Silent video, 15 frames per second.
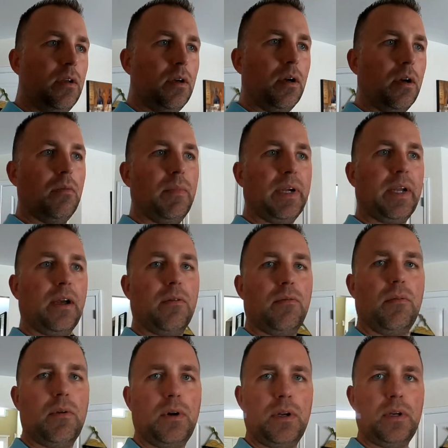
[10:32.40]
I got
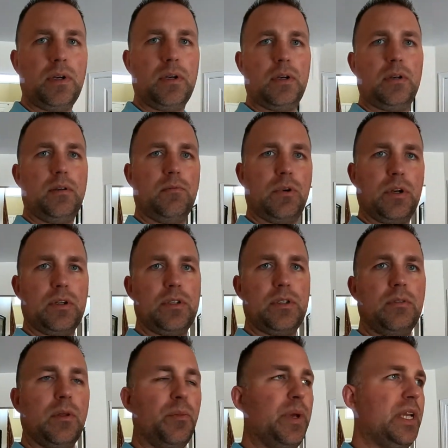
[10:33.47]
one or two
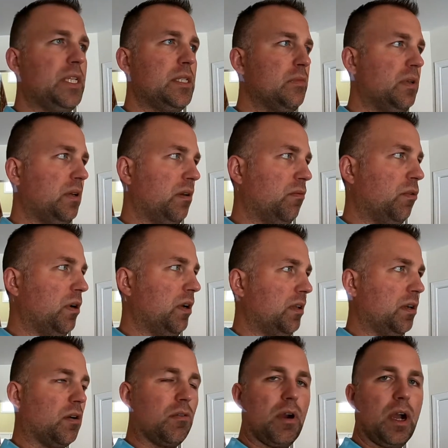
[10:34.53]
in the basement and one in
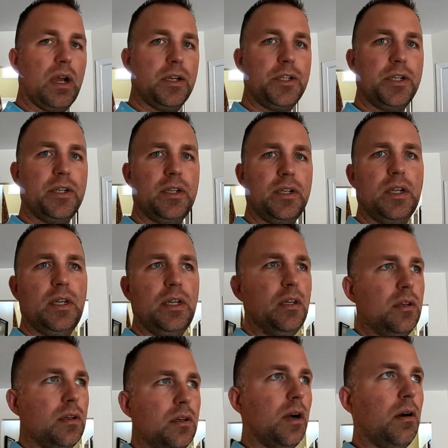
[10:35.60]
the garage.
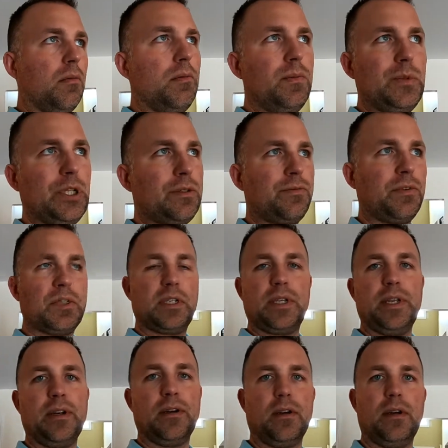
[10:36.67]
Just for
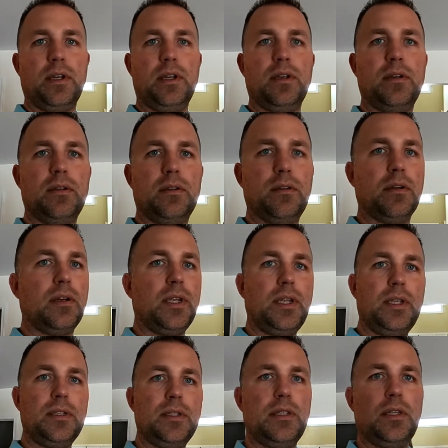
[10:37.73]
security. They're
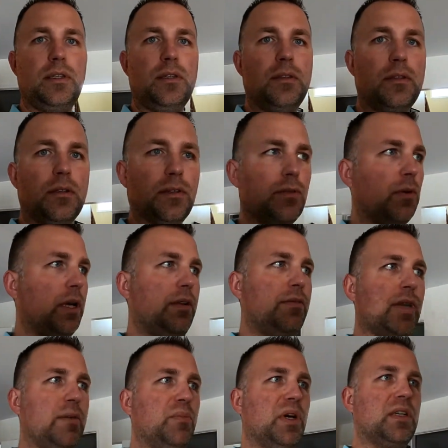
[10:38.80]
easy, they're
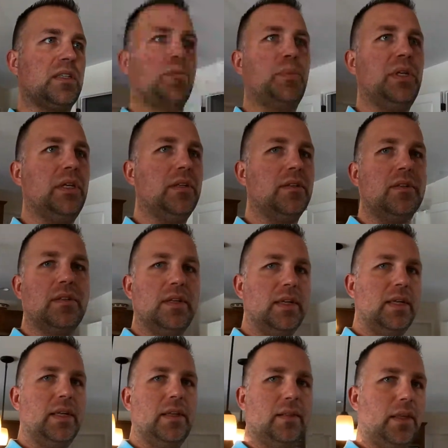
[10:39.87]
25 bucks a piece,
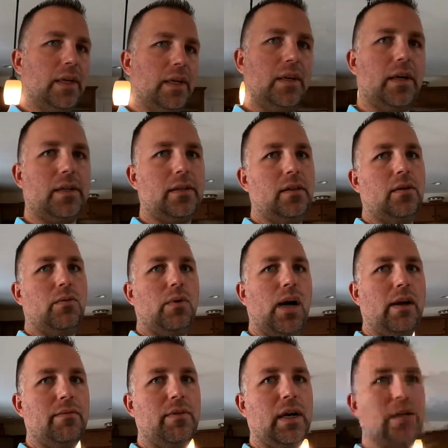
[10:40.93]
they connect to the
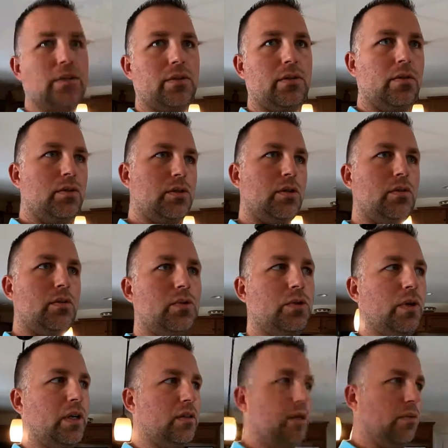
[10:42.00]
Wi-Fi, so those are
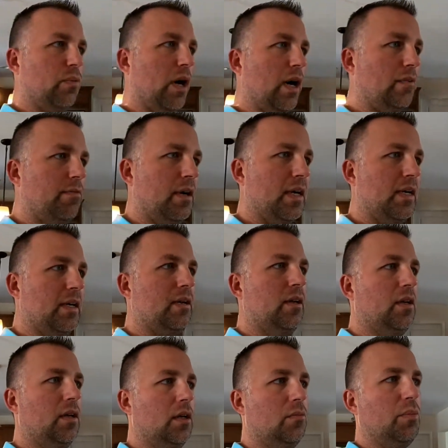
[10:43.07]
strictly Wi-Fi,
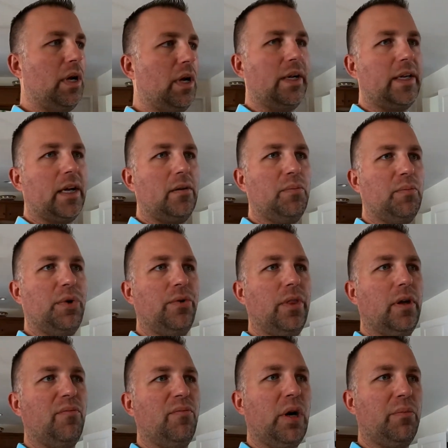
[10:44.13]
but I can pull
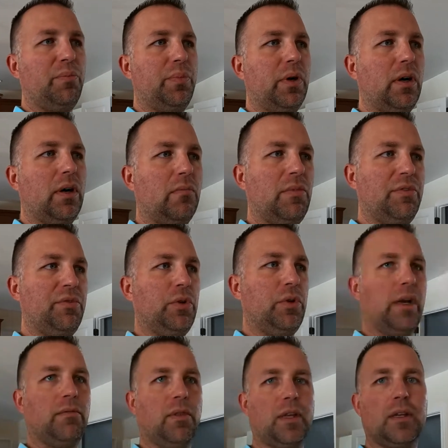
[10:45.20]
them up. If you
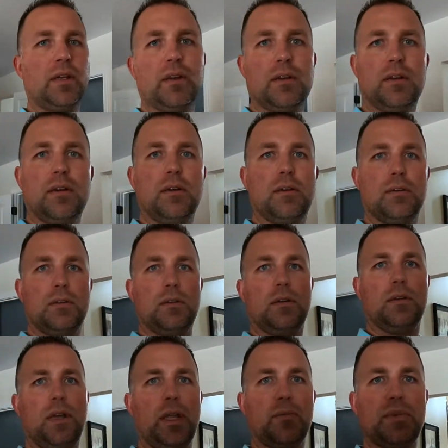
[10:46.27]
have like
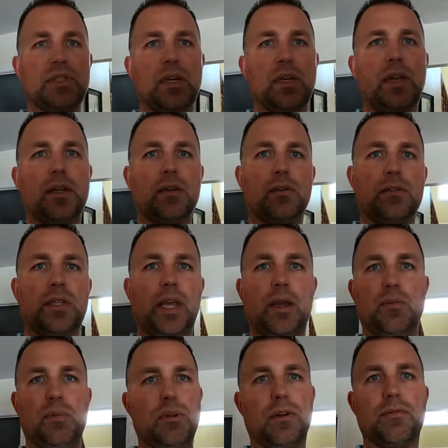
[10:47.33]
an Amazon Echo
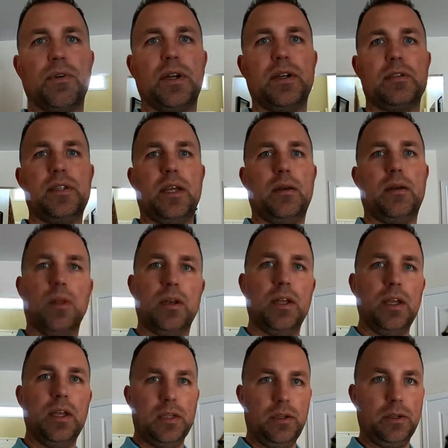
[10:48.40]
tablet or Fire tablet,
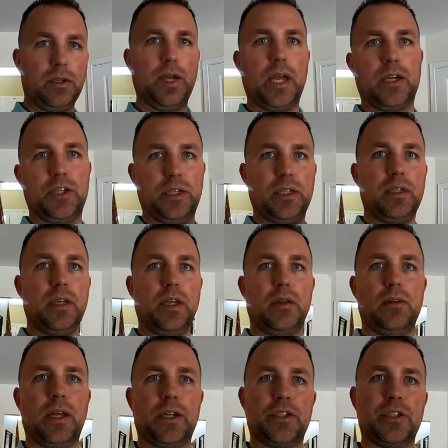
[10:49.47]
you can
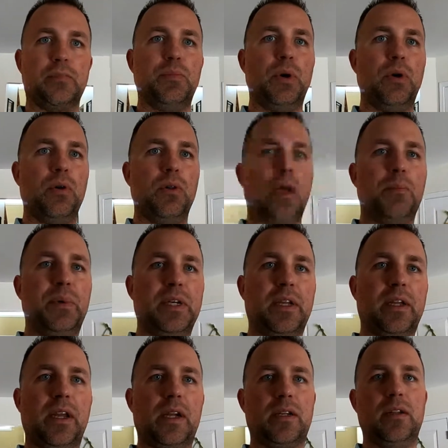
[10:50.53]
it'll actually pull up and
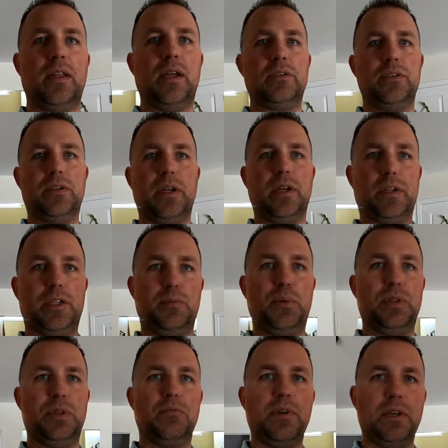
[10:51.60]
connect to that, so you can actually
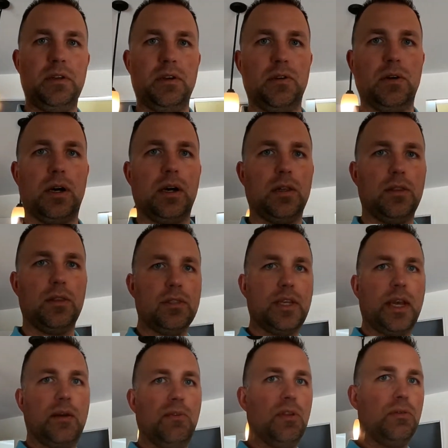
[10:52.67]
put the video on the
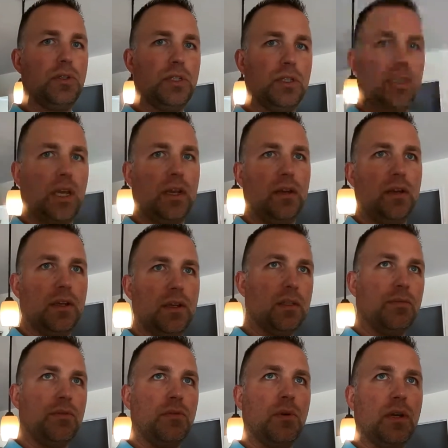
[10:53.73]
tablet, which is kind of nice
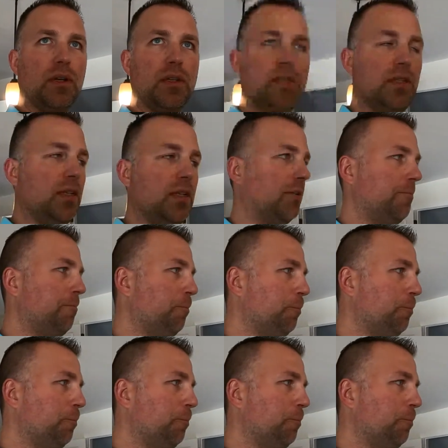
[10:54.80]
if you wanted to see it.